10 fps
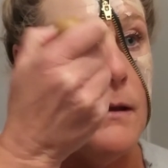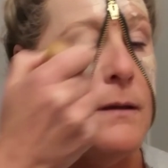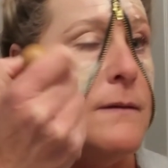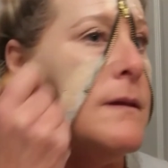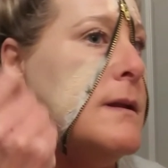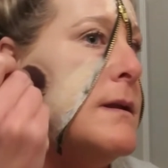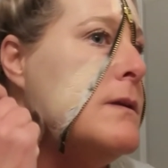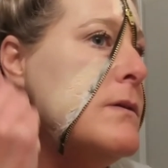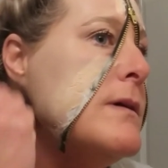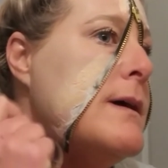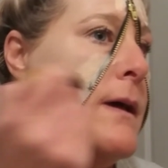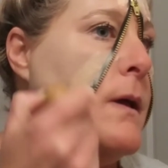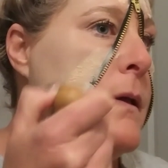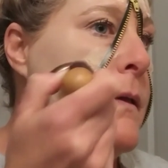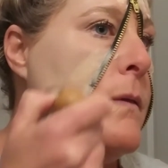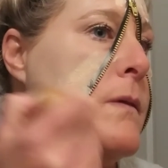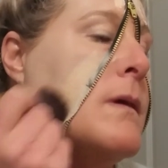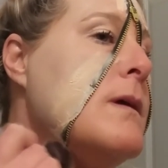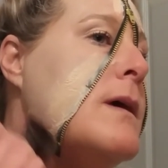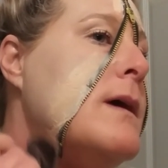Let's get it in your eyes.
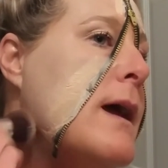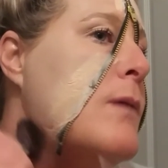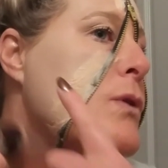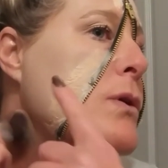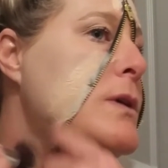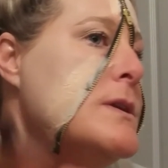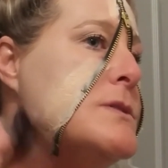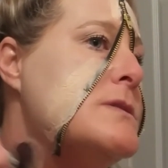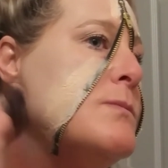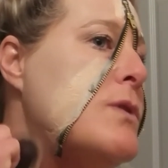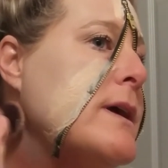And we're going to do some more